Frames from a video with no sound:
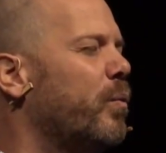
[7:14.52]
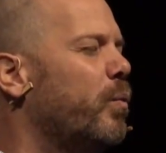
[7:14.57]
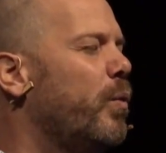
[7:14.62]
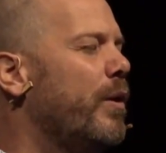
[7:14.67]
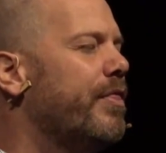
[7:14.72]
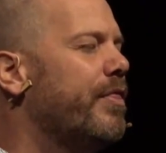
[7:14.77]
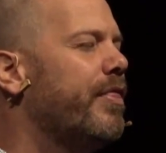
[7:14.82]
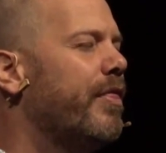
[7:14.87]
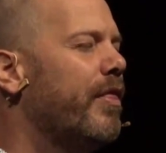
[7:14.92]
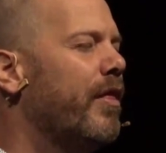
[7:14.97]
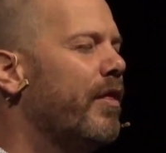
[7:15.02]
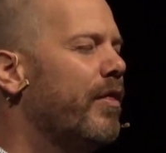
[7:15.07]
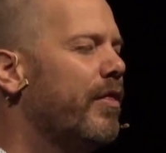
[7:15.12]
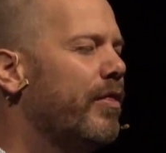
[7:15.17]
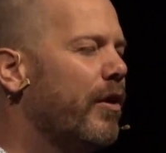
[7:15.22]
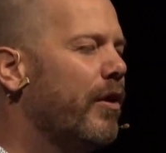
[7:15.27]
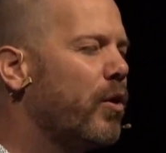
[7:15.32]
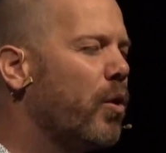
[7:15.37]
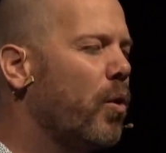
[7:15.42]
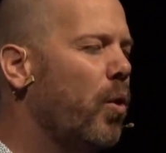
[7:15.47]
with
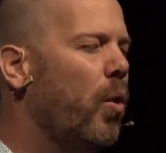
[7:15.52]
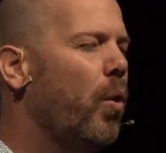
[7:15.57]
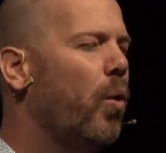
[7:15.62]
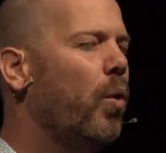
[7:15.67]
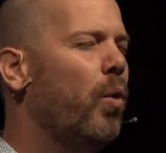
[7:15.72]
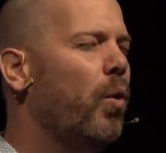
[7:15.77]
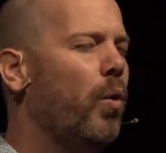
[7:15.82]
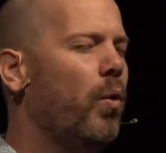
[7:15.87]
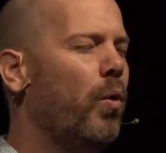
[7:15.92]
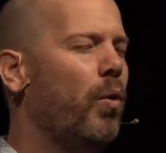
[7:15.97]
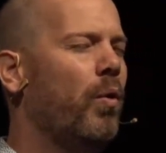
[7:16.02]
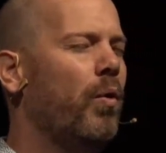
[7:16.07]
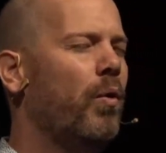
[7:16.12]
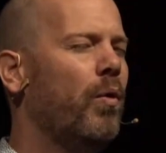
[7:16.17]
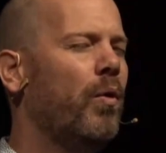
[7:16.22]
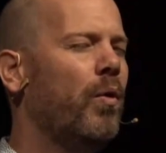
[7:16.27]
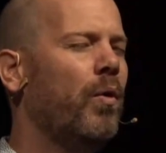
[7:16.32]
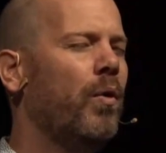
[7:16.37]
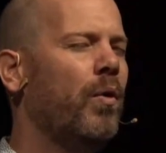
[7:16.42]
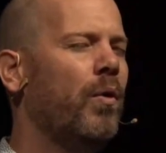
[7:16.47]
the call
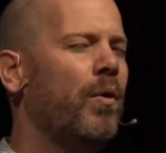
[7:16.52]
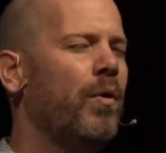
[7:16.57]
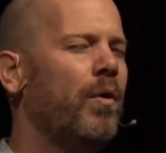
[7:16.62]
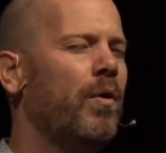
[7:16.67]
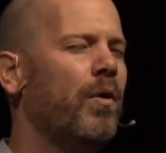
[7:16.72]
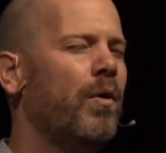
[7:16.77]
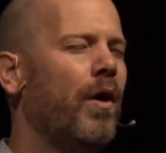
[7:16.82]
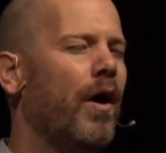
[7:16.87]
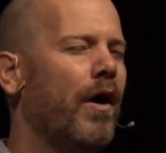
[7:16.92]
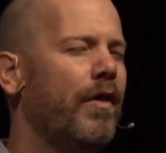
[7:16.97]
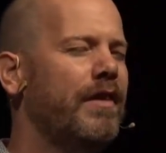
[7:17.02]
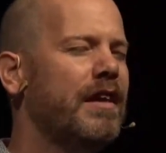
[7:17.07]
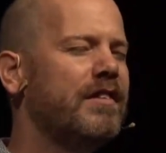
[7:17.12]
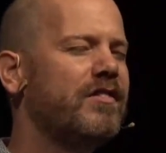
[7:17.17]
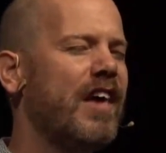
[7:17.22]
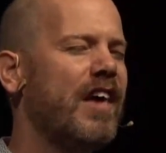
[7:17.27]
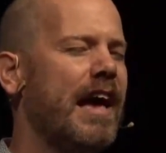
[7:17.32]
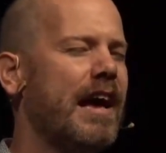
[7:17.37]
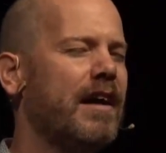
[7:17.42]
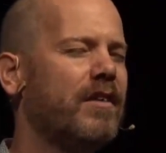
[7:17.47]
on
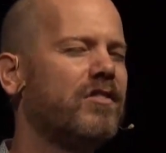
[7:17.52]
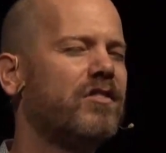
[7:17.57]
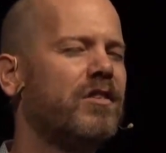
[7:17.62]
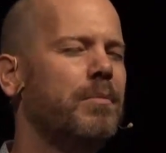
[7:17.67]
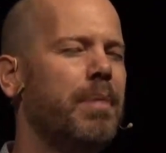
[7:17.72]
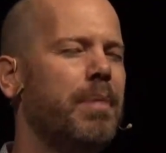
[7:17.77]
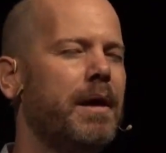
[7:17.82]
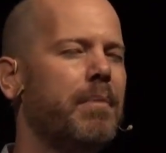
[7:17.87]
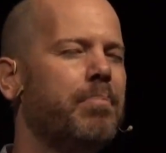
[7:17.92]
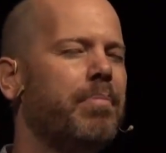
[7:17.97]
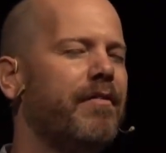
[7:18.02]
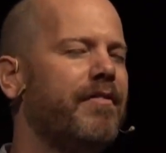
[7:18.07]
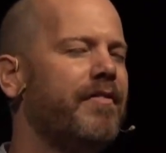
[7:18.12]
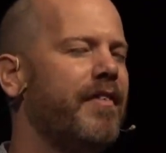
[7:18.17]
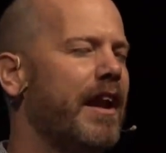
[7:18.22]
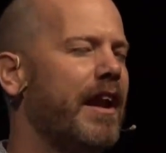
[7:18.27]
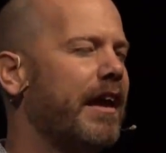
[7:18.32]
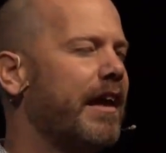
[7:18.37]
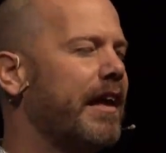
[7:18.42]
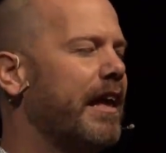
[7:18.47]
this house to be a
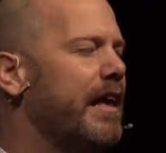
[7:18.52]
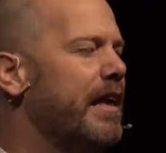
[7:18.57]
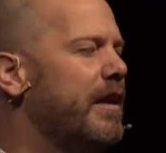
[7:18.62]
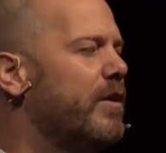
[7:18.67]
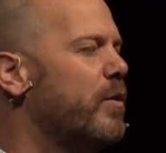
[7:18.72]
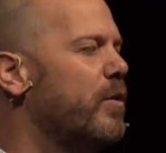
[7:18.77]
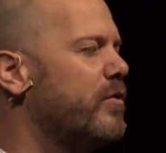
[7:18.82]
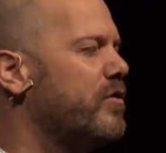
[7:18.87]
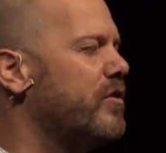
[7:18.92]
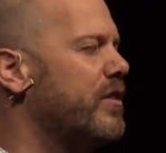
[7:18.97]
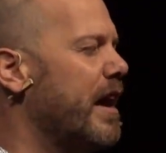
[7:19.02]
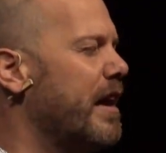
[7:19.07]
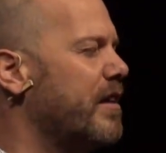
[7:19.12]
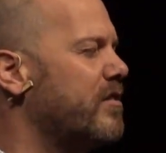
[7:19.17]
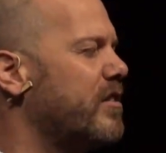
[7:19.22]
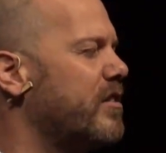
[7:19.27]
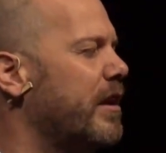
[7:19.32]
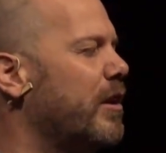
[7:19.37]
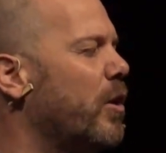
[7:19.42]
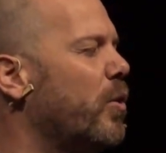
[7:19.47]
prophetic eagle's
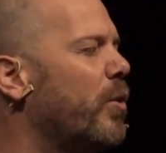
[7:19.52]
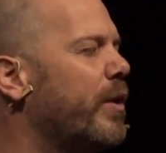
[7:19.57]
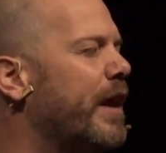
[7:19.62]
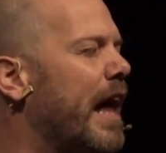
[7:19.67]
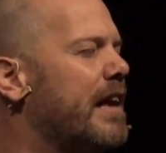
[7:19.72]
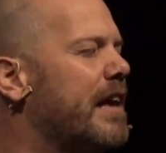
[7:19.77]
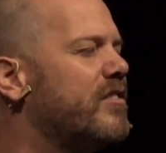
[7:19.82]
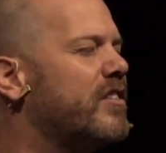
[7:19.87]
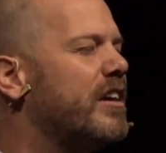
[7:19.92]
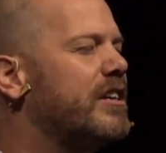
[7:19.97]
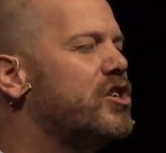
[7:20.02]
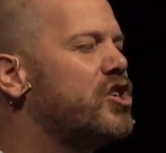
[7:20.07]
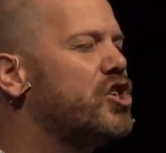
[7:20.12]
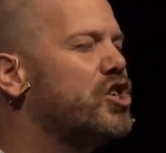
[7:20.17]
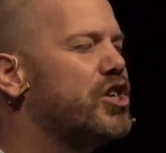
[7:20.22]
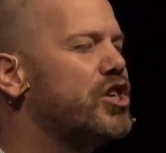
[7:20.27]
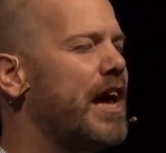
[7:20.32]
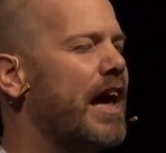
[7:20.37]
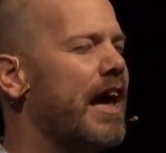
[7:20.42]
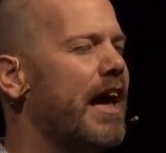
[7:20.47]
nest. And Lord, as I
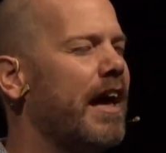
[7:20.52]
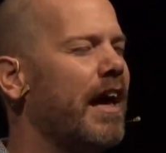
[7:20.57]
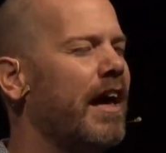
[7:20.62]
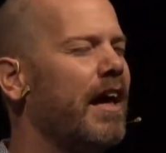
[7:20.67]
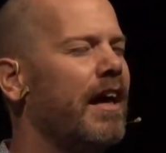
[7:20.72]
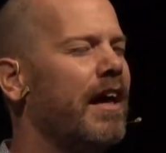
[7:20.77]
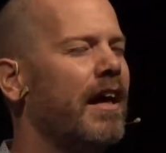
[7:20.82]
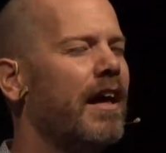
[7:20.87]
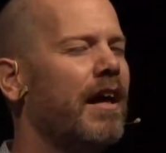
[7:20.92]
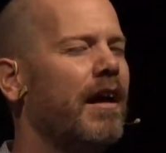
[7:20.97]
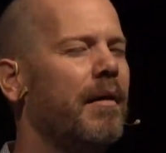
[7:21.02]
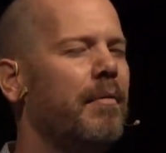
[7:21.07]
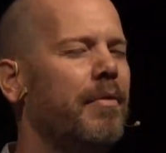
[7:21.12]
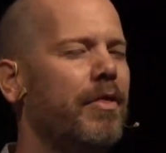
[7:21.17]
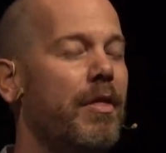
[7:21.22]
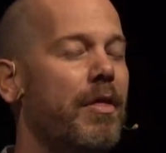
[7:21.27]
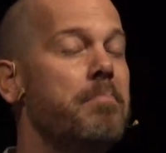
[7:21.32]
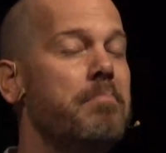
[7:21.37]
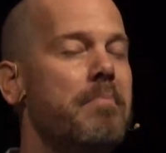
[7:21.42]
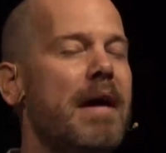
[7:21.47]
share
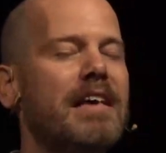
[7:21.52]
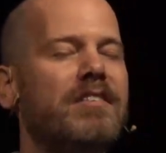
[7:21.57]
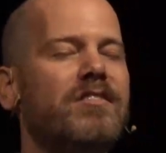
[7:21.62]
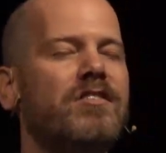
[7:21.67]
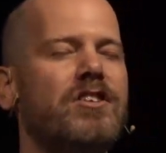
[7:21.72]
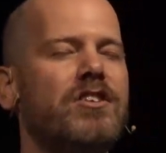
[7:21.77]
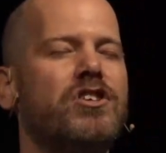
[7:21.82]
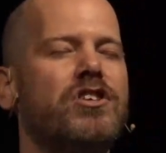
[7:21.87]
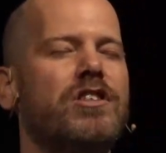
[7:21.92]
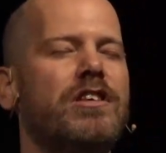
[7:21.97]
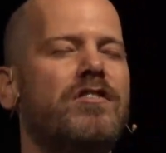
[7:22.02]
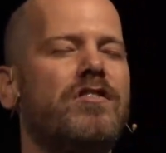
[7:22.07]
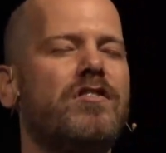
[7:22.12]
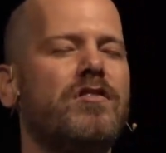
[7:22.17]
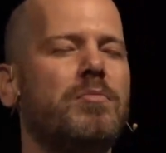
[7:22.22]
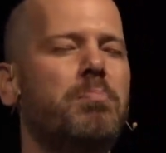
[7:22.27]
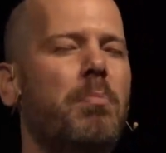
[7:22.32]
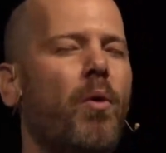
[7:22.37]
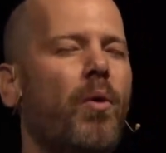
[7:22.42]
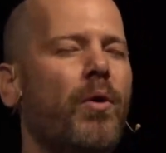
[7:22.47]
the message
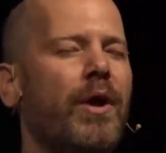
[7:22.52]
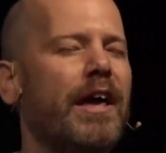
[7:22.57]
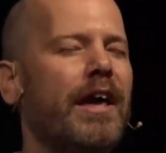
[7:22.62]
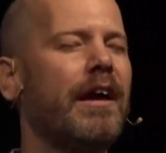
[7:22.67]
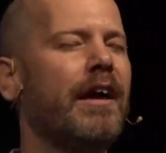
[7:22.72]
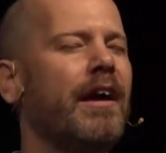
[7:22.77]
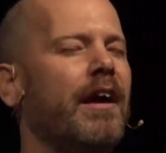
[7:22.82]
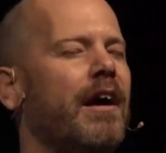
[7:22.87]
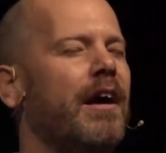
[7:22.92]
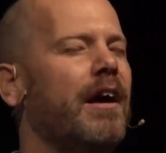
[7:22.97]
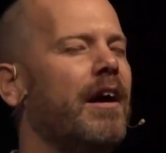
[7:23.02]
this morning